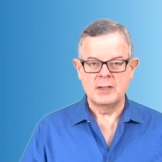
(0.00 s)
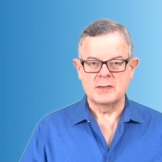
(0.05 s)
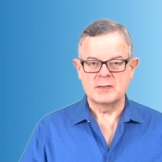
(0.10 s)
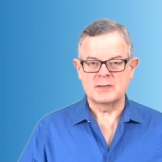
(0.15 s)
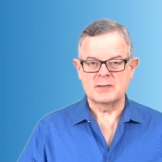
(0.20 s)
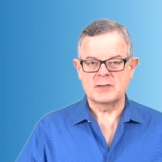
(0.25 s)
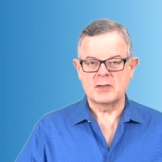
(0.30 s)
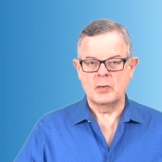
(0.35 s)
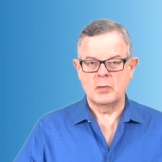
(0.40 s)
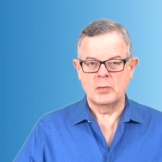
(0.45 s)

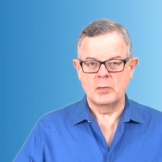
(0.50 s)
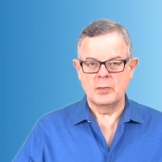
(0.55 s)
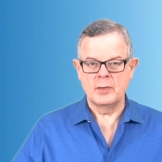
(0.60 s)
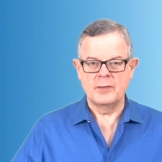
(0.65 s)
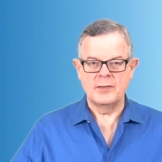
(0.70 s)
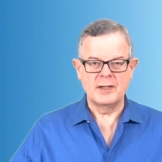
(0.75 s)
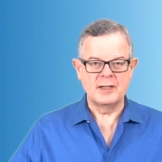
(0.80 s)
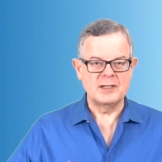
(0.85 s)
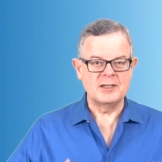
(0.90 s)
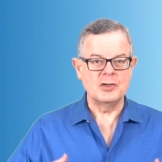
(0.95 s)
so
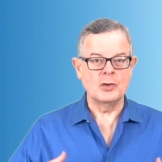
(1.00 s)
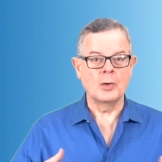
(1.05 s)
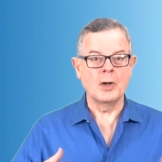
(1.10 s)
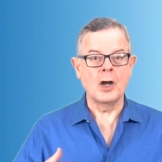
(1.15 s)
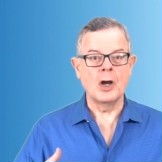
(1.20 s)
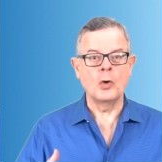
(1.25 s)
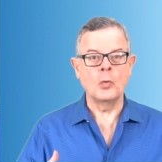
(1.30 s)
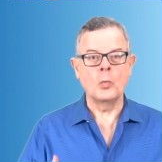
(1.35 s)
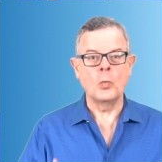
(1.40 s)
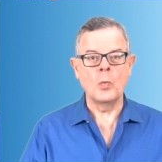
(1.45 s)
that you're
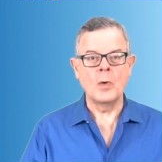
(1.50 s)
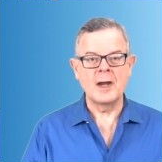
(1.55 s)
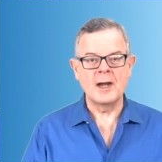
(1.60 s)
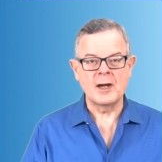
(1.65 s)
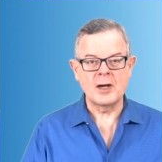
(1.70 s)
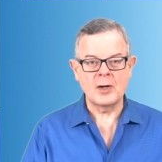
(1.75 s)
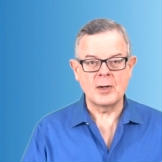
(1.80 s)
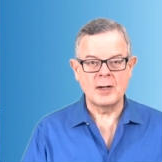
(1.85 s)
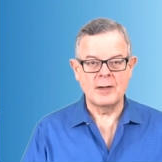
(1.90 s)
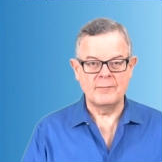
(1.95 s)

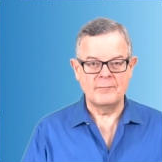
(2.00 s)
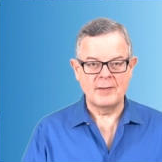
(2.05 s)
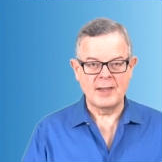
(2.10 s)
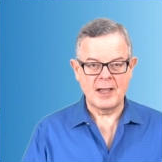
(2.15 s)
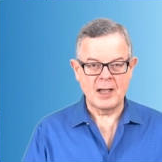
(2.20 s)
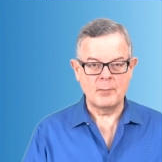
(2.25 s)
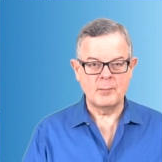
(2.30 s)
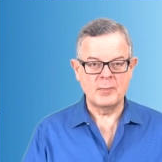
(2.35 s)
aware of how